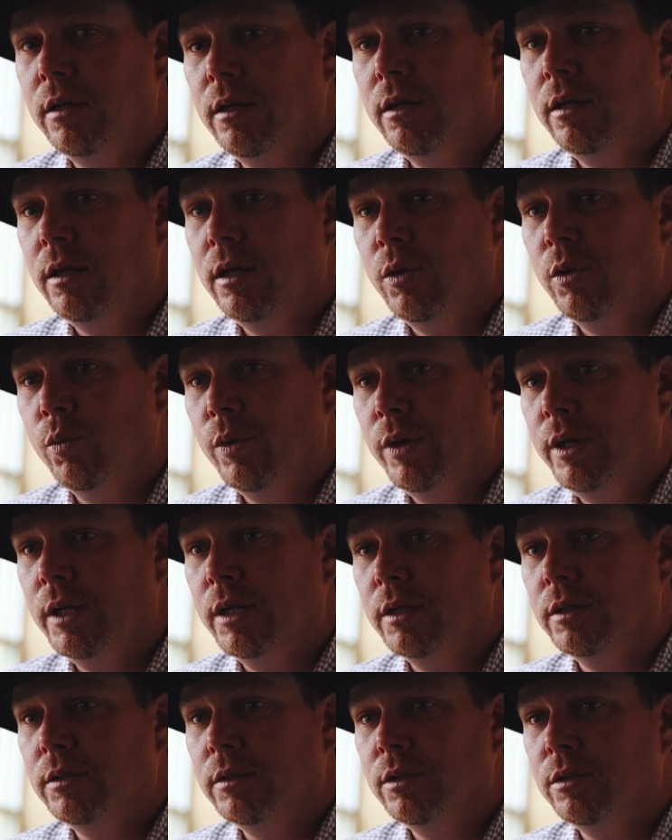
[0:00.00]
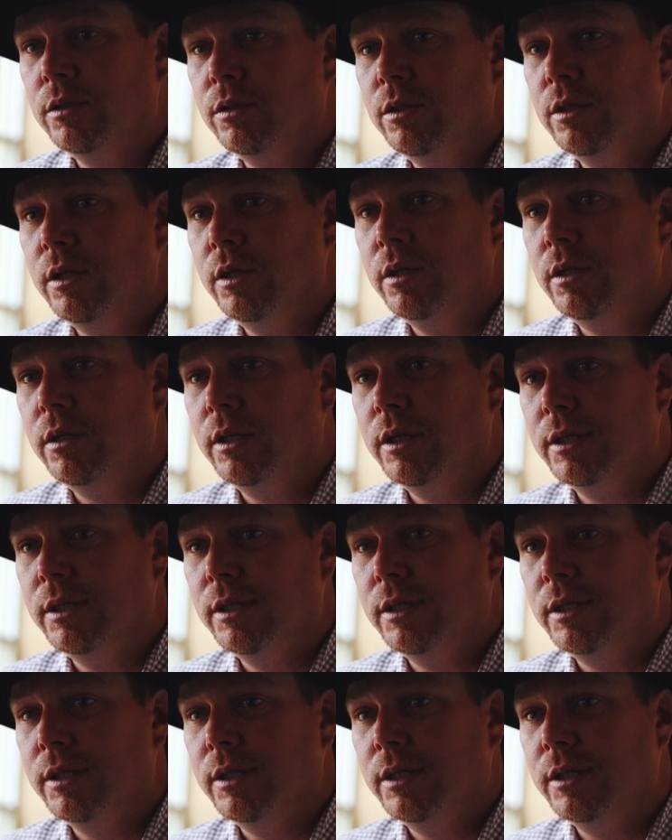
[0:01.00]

and witness his